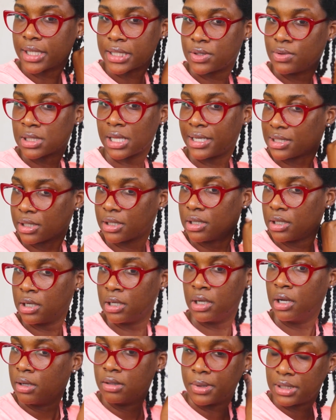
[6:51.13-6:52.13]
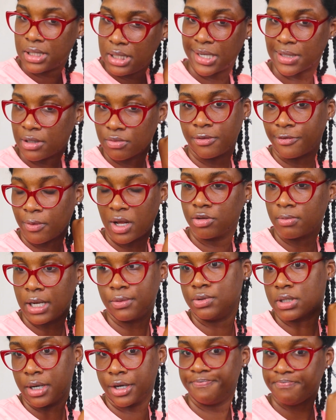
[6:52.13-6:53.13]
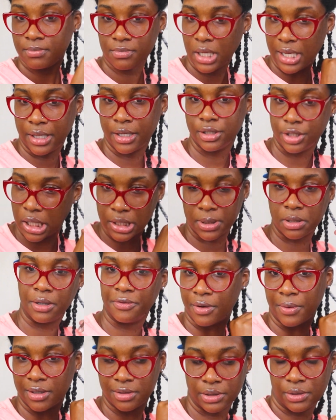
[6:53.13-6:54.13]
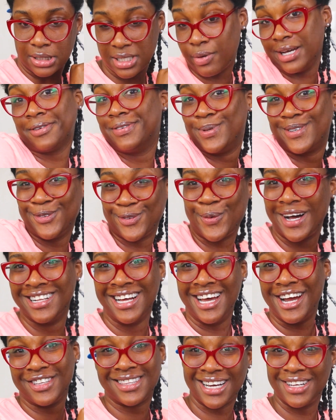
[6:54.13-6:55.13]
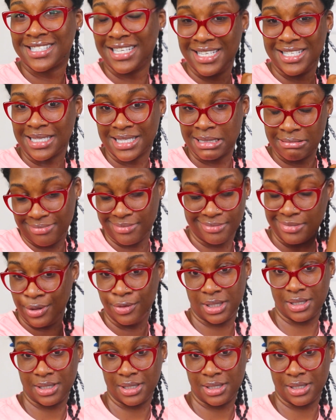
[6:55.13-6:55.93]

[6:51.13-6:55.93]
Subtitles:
And then you just rinse and repeat. And I do this until my hair is completely done.